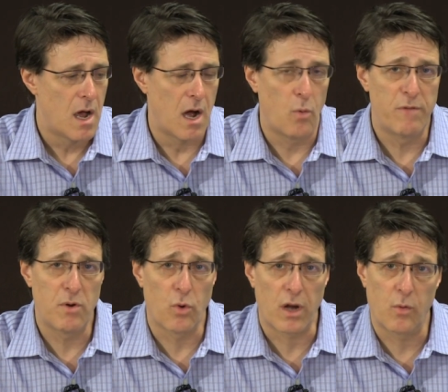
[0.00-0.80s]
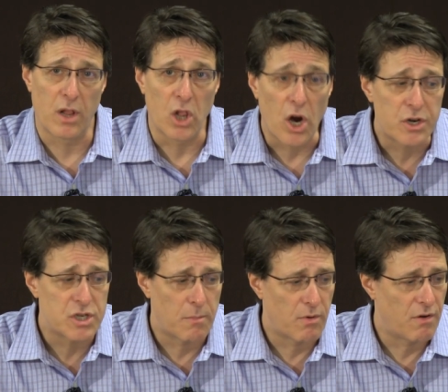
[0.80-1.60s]
Uh, we've been working with a large
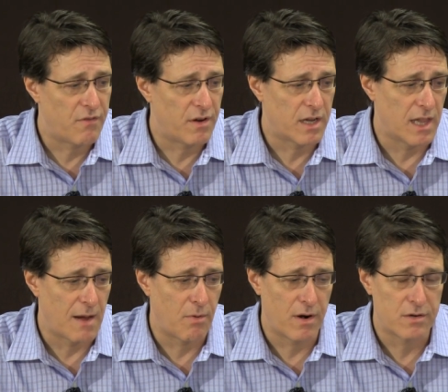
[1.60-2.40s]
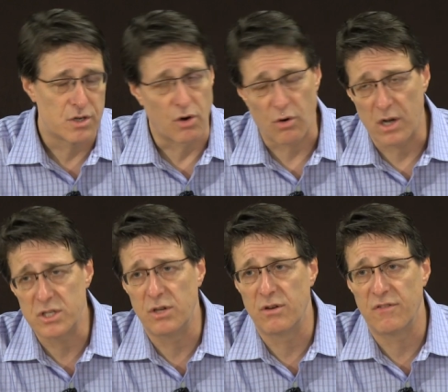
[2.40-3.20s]
number of collaborators across
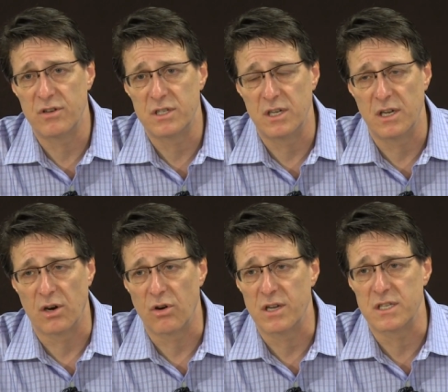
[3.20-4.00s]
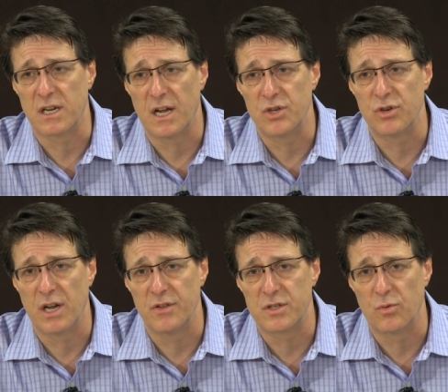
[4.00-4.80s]
the university and across the country
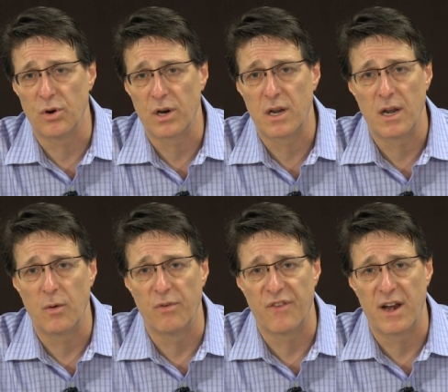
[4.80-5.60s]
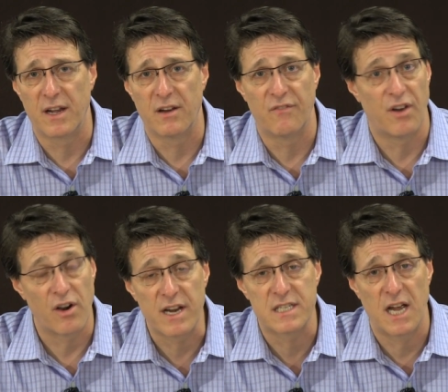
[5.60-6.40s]
on this work. We're finding it
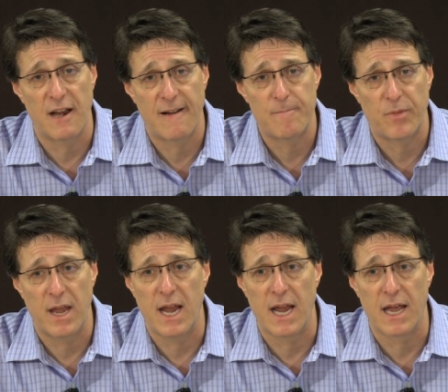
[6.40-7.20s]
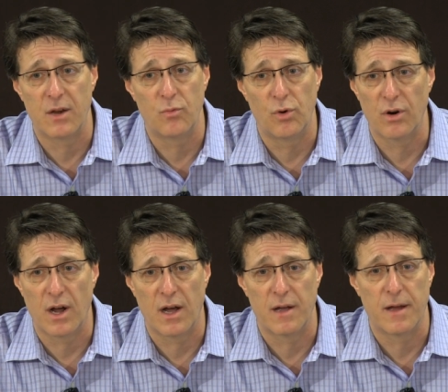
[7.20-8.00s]
very exciting, and we're
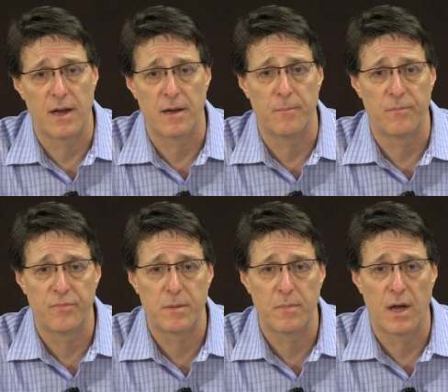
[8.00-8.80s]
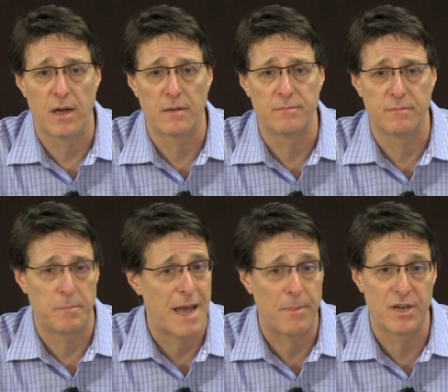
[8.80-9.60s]
uh, um, um,
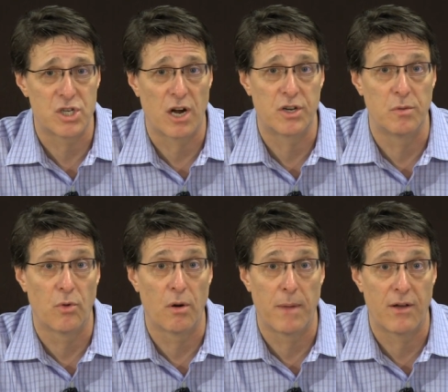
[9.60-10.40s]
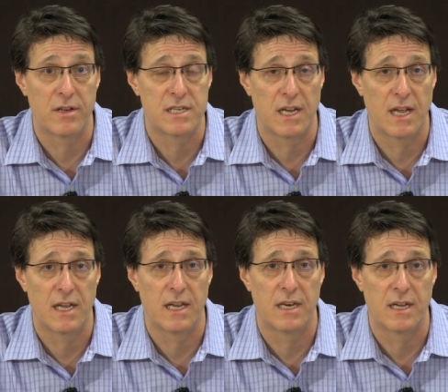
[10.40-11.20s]
I'm happy to talk to you more about it
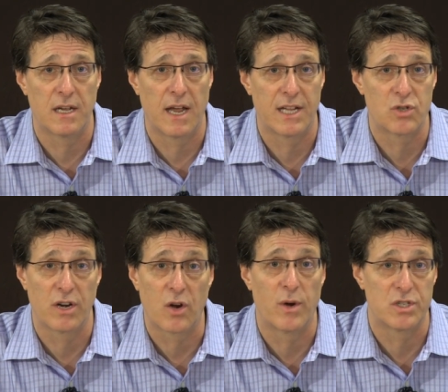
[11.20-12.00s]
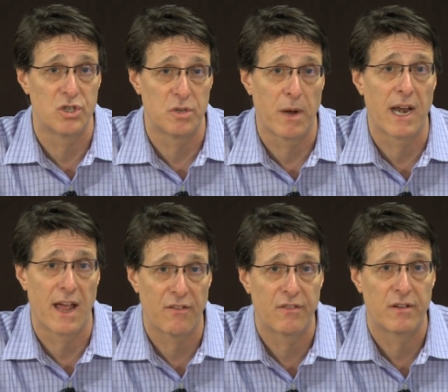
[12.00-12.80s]
today and uh, answer any questions you might have.